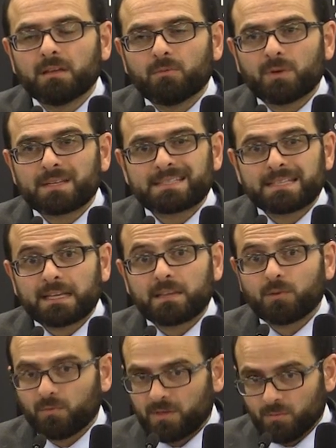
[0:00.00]
one sixth
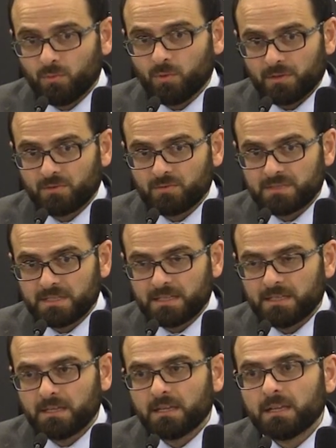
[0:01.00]
of the world. You see,
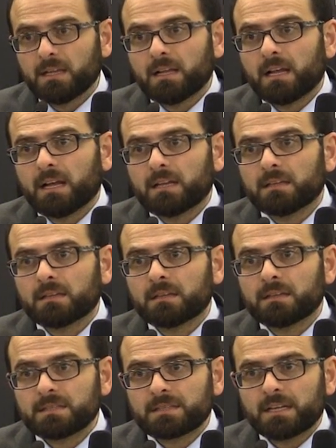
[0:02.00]
and uh,
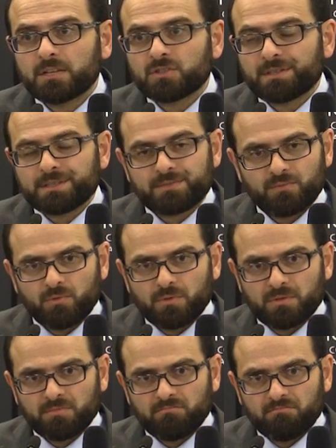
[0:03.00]
this culture is
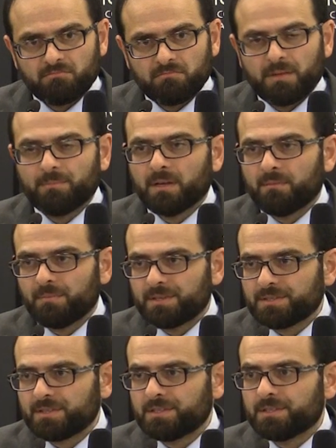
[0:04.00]
fought. Amman
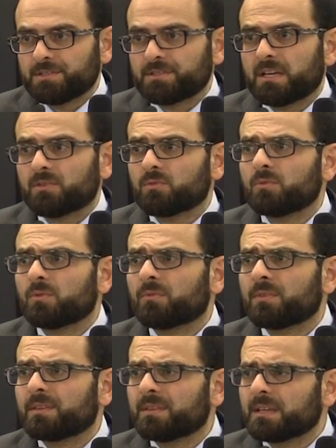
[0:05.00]
Message and all of
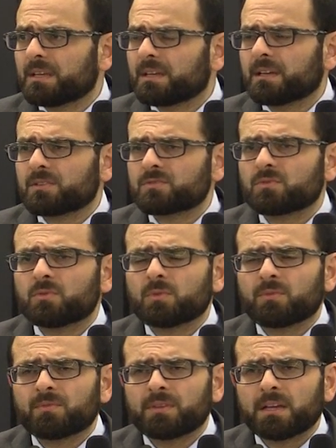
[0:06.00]
the thinkers, all
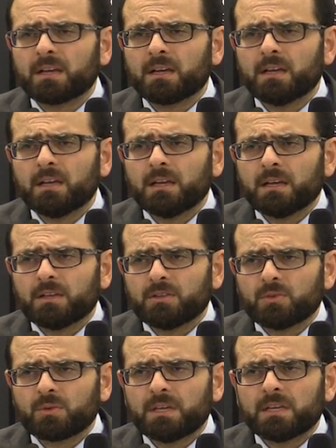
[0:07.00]
of the
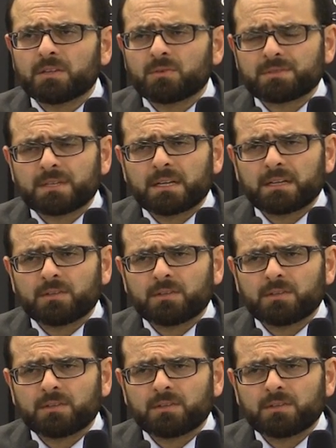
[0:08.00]
educators are